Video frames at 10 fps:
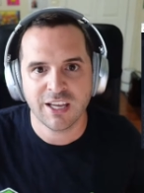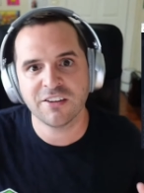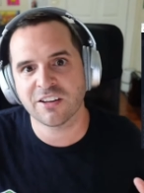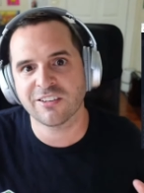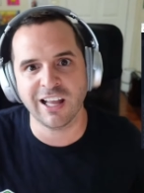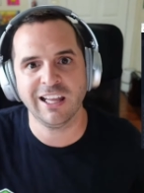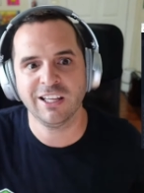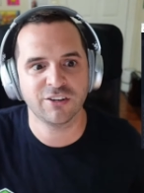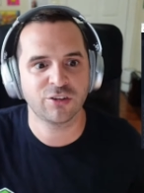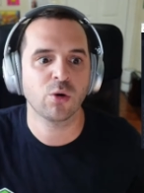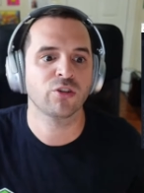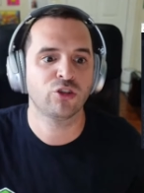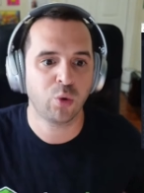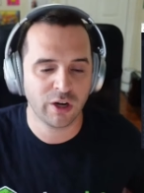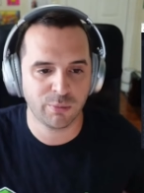is as likely to score
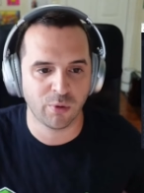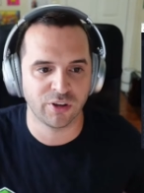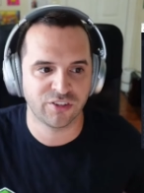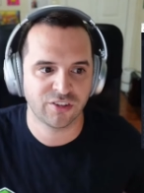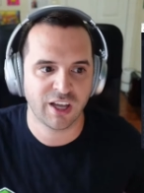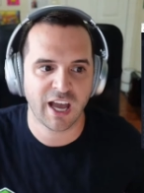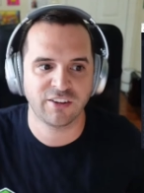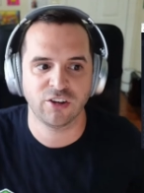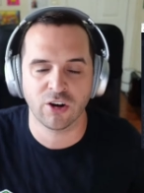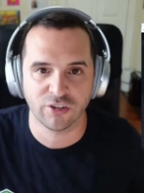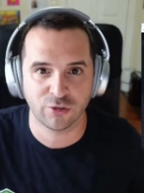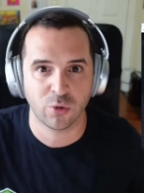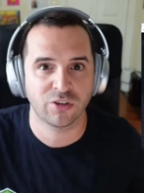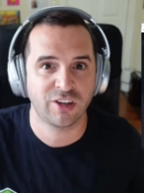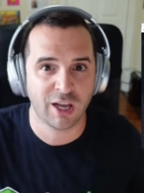20 points as they are to
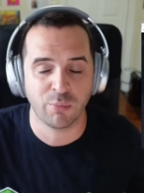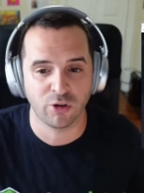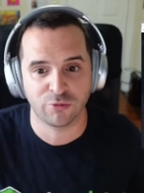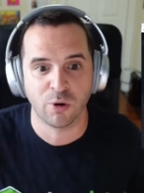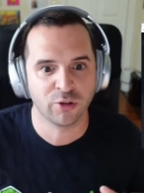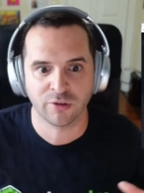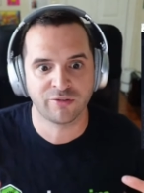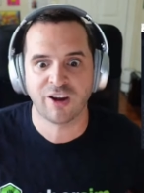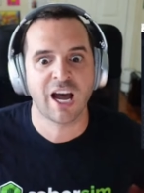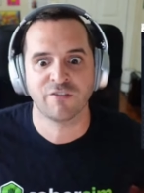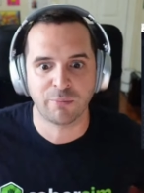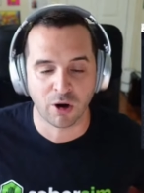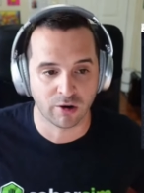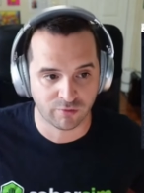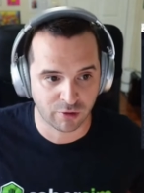score 10 points. Both are 5
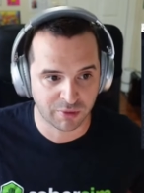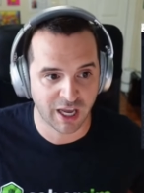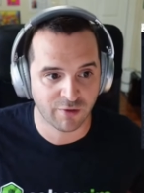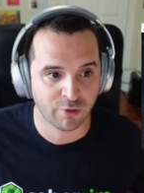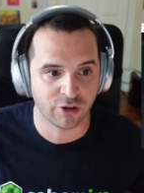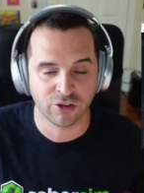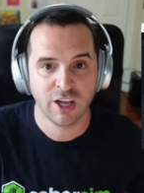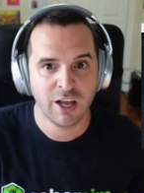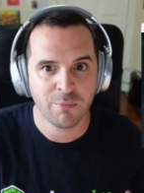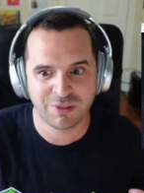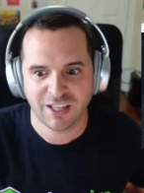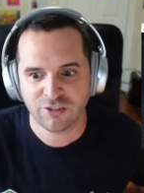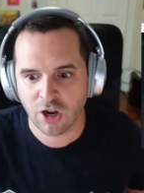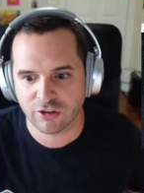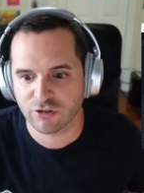apart from the average, but
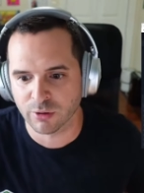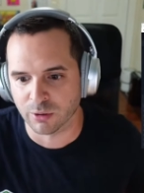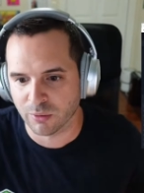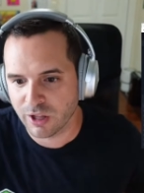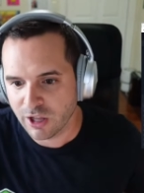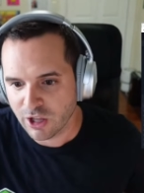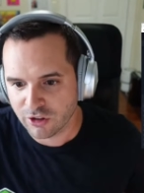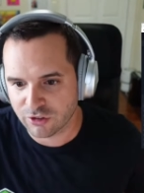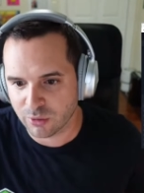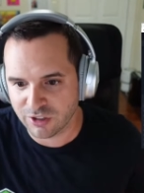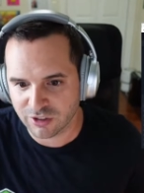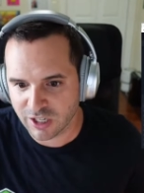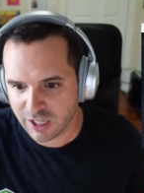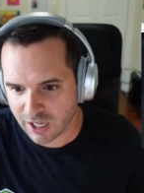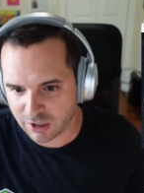that's not true. So he's going
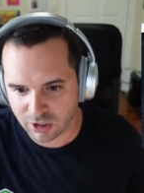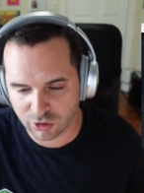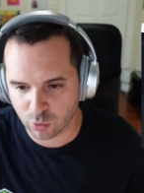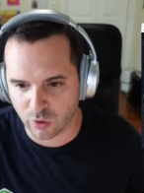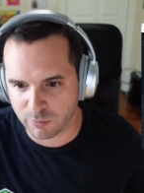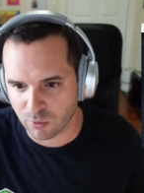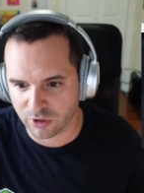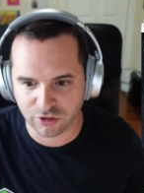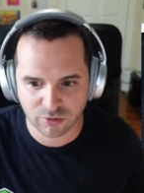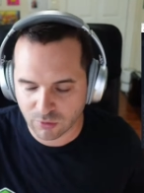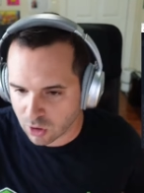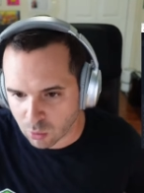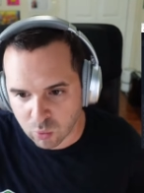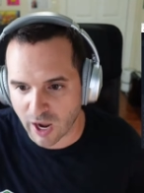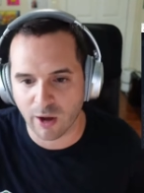to get 20 points
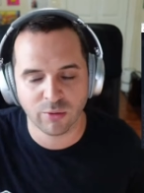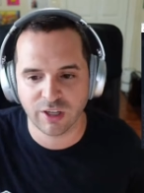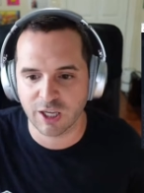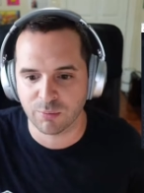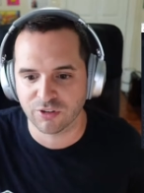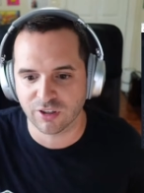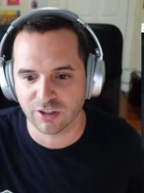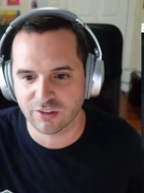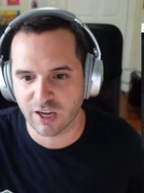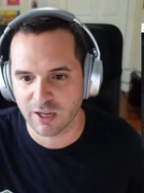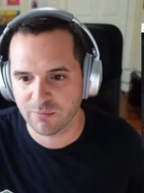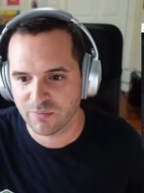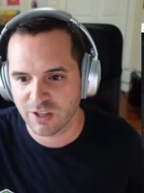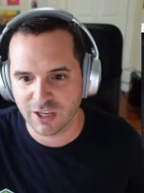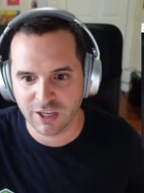around 8% of the time.
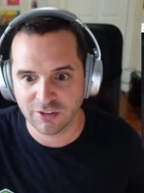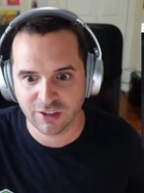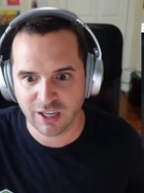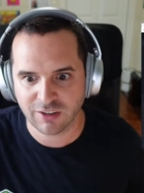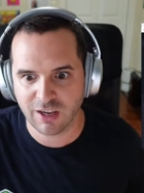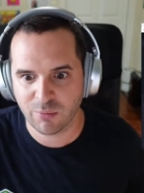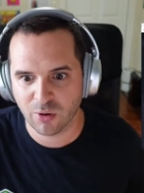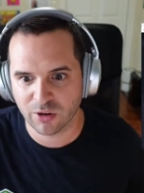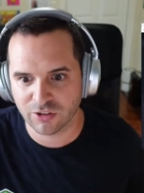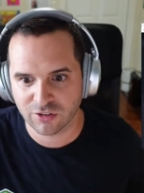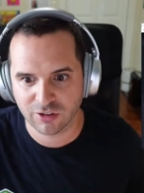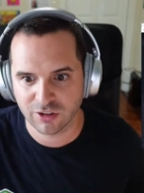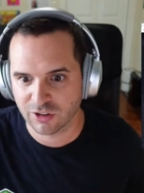He's going to get 10 points